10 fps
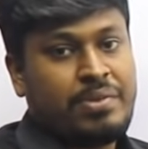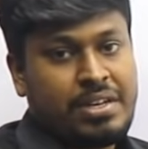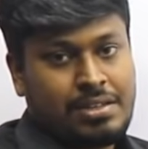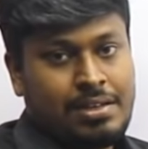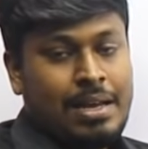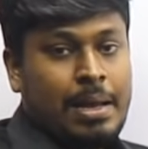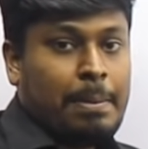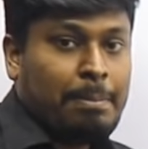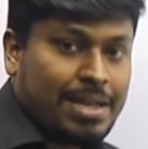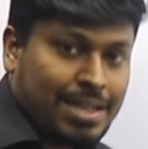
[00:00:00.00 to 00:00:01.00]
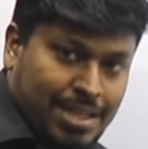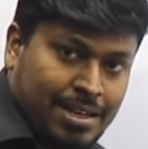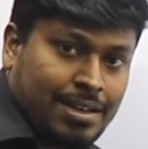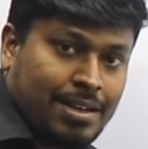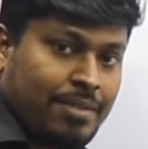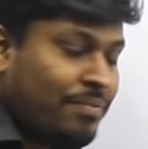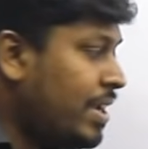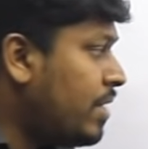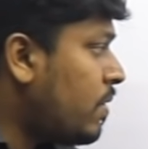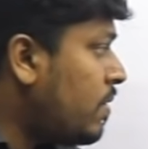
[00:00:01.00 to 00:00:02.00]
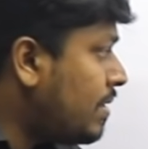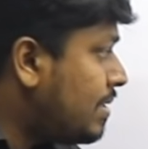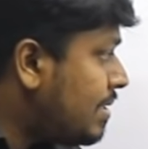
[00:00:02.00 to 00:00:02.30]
question. But here, we don't know